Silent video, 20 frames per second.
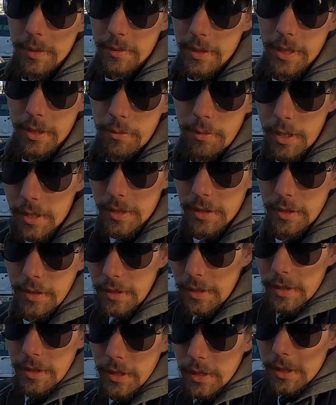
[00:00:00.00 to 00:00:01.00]
and we don't want
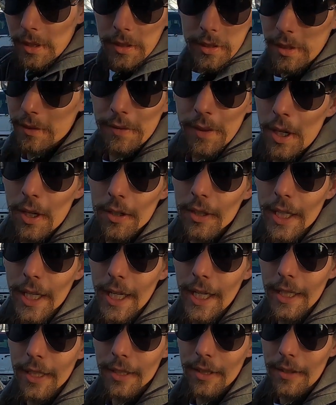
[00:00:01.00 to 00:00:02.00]
the
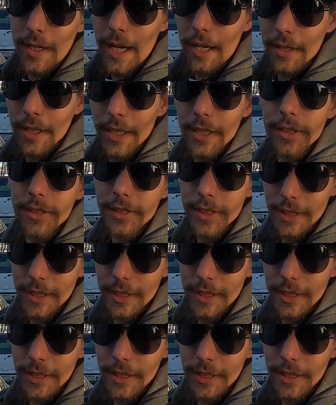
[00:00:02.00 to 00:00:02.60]
volcano out here